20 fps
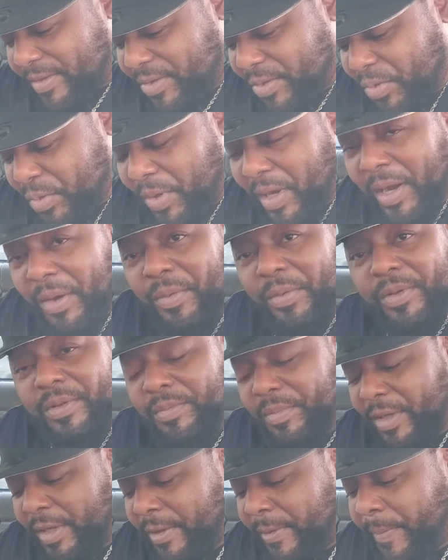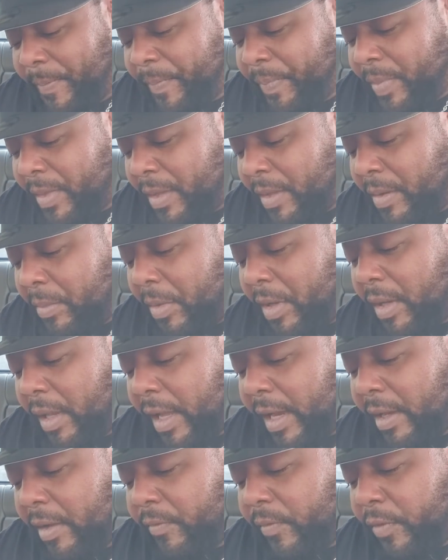in 2 hours, man. But
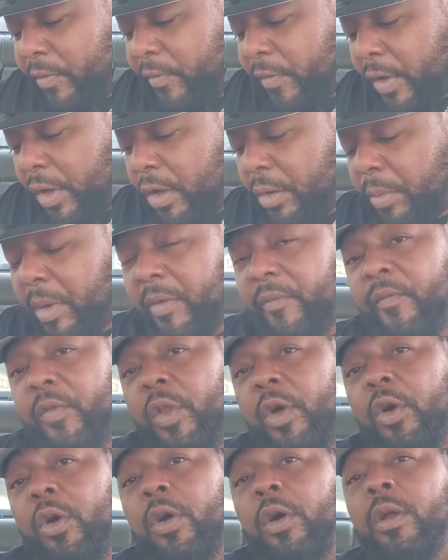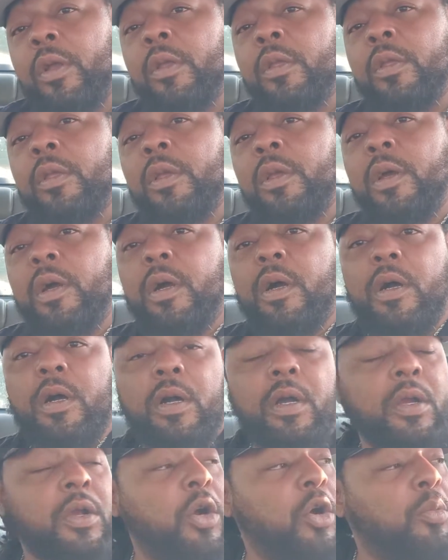like, if you follow my blog,
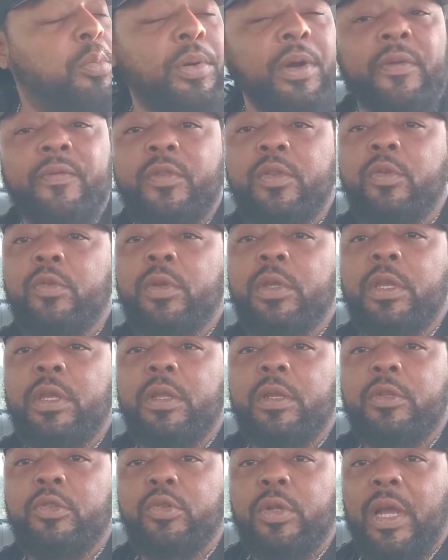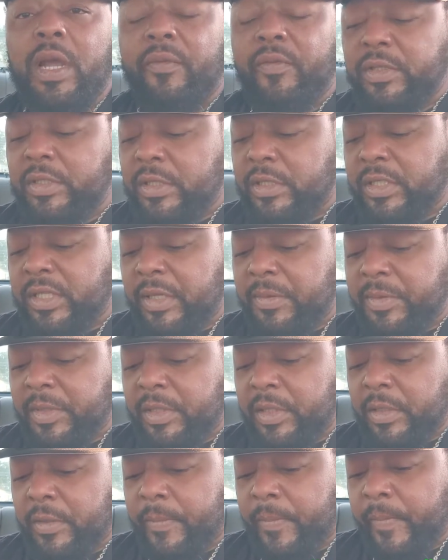GoPuff do give the drivers a
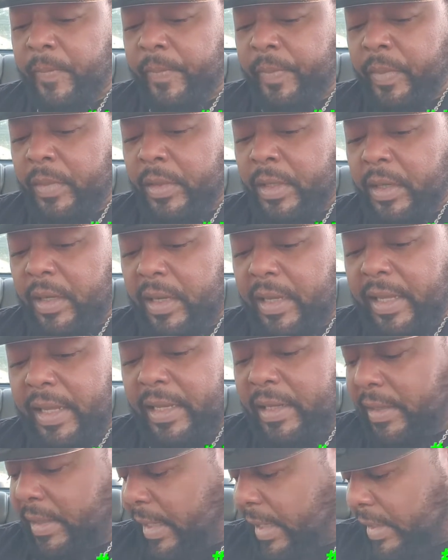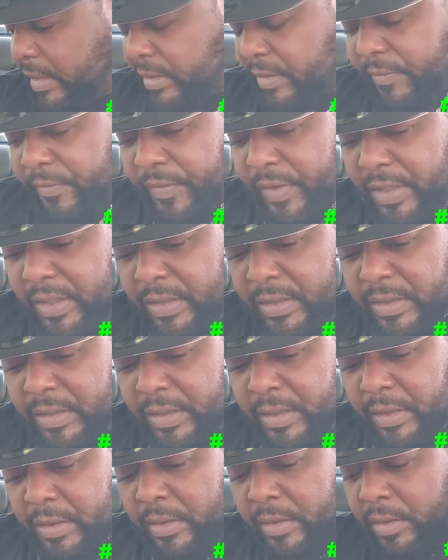subsidy of
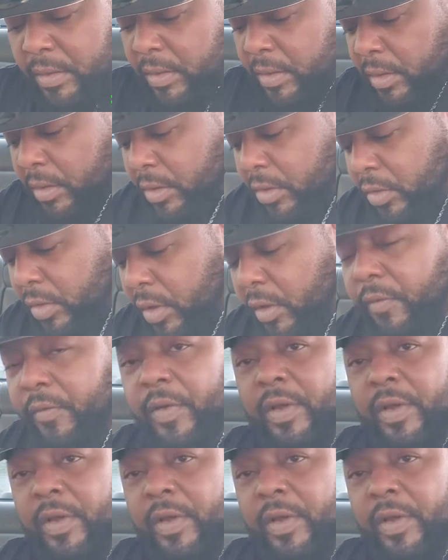$8.50. You know,